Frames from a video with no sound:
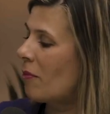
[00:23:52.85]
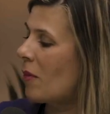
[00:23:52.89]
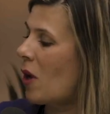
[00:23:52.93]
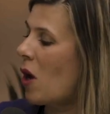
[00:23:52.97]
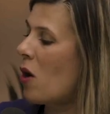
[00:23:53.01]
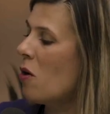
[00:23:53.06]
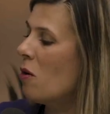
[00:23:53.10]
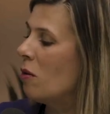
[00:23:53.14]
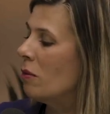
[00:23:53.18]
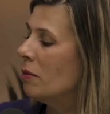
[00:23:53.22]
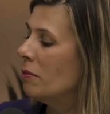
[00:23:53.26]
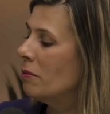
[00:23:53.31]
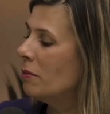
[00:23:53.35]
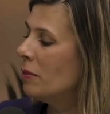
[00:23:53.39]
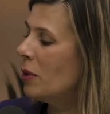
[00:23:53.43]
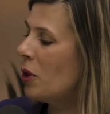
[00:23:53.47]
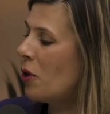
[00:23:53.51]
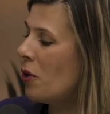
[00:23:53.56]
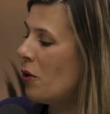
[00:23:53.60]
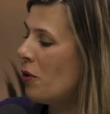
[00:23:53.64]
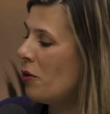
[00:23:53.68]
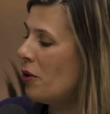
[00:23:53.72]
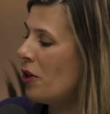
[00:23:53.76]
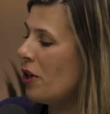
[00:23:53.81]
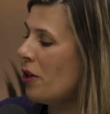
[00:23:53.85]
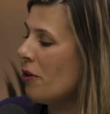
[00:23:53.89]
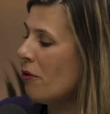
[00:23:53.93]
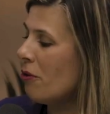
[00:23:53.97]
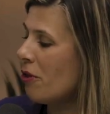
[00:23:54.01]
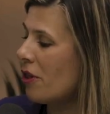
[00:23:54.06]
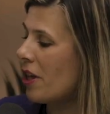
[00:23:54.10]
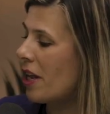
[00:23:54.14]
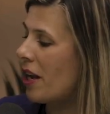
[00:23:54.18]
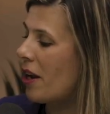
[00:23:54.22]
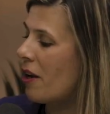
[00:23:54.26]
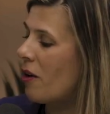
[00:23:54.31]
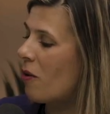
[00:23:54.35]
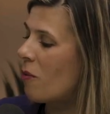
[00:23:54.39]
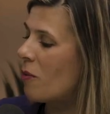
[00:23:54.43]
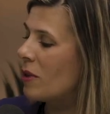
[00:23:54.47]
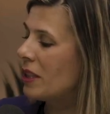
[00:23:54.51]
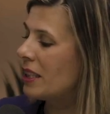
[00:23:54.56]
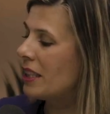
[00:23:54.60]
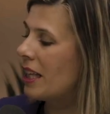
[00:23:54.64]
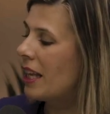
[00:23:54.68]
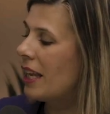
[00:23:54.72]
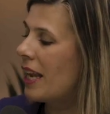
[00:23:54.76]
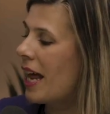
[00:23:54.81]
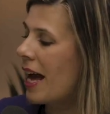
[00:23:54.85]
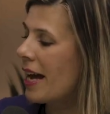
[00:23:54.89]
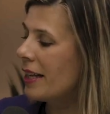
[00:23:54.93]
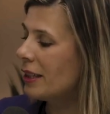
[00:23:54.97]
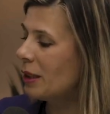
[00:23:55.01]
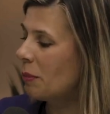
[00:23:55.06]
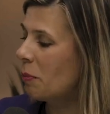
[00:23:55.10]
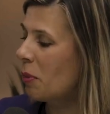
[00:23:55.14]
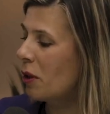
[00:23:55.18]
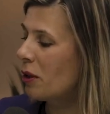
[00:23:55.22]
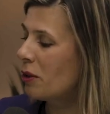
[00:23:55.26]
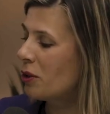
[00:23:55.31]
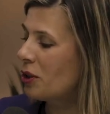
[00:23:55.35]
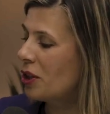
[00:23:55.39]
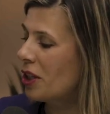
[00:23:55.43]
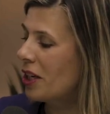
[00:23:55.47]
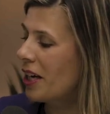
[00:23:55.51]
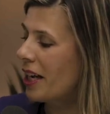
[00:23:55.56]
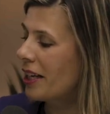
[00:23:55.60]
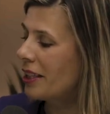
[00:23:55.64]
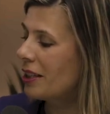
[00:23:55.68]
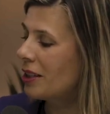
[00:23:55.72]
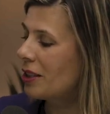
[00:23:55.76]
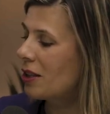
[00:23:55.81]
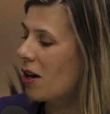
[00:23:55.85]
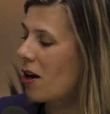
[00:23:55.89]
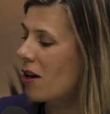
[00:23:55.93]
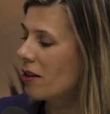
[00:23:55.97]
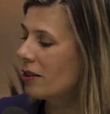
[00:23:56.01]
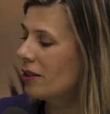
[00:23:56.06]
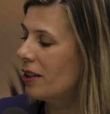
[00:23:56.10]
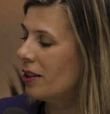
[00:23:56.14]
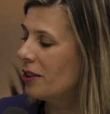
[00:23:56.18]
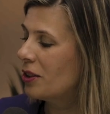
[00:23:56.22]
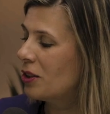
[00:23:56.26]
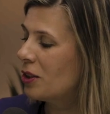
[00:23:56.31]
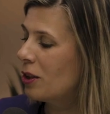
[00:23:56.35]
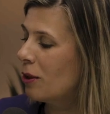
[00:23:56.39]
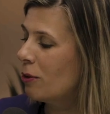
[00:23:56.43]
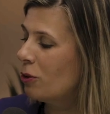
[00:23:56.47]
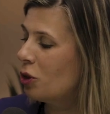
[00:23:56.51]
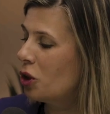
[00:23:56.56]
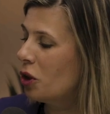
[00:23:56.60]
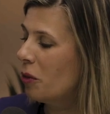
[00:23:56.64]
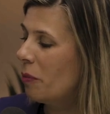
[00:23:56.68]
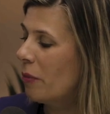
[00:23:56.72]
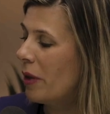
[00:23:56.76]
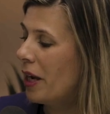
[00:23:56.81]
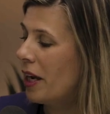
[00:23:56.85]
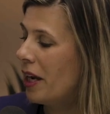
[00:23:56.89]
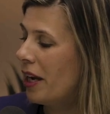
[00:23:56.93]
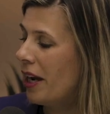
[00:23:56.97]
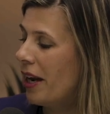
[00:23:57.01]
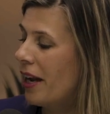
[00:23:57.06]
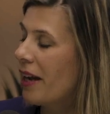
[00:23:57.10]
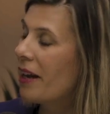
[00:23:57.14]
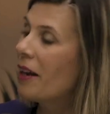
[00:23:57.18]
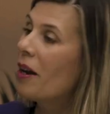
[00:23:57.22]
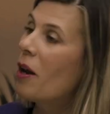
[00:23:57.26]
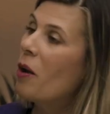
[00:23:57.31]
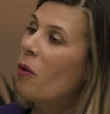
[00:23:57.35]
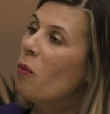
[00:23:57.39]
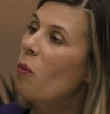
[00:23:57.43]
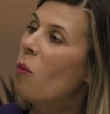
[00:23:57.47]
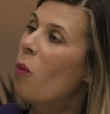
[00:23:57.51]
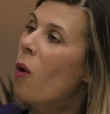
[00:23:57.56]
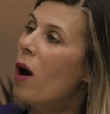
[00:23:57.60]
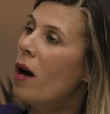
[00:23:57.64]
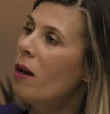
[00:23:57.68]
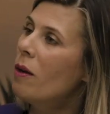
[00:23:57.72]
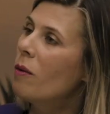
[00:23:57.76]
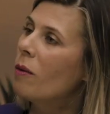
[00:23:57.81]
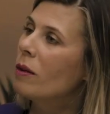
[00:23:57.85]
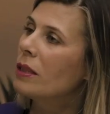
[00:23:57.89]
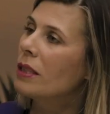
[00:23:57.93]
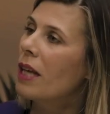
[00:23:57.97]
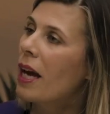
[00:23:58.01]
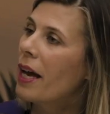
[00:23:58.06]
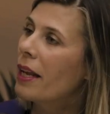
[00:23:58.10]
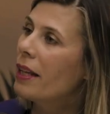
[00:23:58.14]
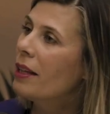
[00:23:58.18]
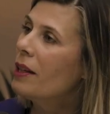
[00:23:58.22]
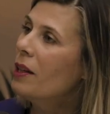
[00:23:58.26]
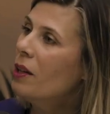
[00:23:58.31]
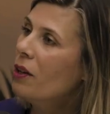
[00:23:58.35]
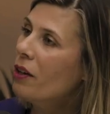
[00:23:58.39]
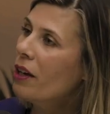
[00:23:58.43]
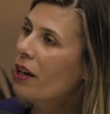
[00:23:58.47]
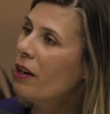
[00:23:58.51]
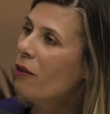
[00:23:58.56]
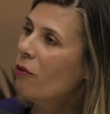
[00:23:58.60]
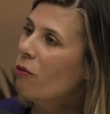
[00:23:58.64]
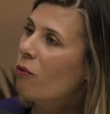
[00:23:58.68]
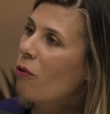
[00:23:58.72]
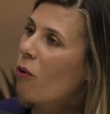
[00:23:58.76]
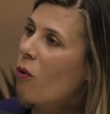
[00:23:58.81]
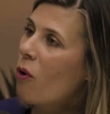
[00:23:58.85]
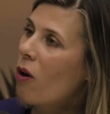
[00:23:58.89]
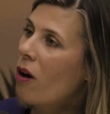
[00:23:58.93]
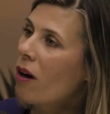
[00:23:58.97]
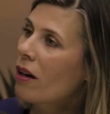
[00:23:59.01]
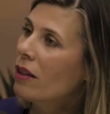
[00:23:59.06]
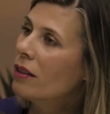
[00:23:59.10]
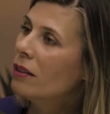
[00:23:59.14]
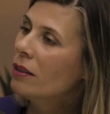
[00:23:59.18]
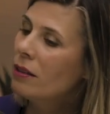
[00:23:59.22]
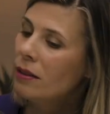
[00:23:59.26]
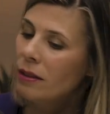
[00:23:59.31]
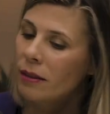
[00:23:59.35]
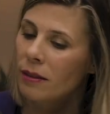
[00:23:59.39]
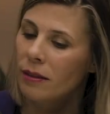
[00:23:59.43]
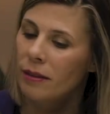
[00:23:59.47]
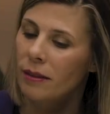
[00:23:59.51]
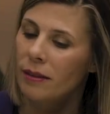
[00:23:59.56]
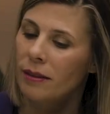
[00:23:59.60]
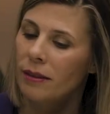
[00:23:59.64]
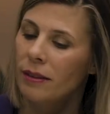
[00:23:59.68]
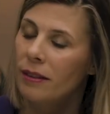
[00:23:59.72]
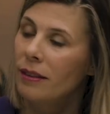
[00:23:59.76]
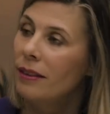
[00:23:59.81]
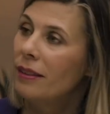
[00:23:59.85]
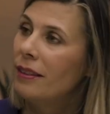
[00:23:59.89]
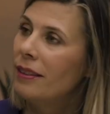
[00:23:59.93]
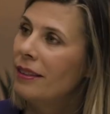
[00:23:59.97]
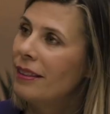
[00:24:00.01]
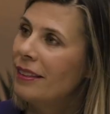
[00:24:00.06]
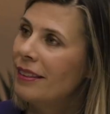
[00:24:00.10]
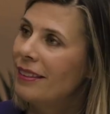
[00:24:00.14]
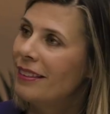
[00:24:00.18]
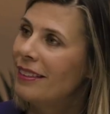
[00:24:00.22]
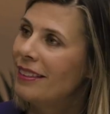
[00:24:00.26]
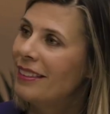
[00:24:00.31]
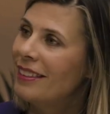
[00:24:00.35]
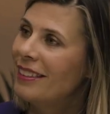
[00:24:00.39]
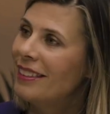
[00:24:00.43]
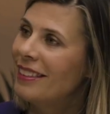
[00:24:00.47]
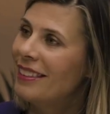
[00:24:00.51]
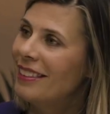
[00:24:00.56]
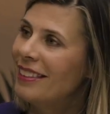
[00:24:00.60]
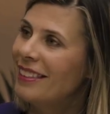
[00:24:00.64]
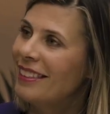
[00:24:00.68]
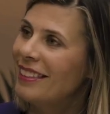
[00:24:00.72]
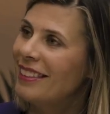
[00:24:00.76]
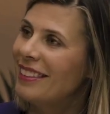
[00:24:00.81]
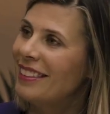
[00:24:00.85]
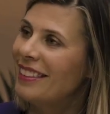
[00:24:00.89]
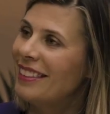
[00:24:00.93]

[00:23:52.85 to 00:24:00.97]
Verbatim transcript: Oh, who do you think was the last person I stalked on social media, and what was I looking for? You go first.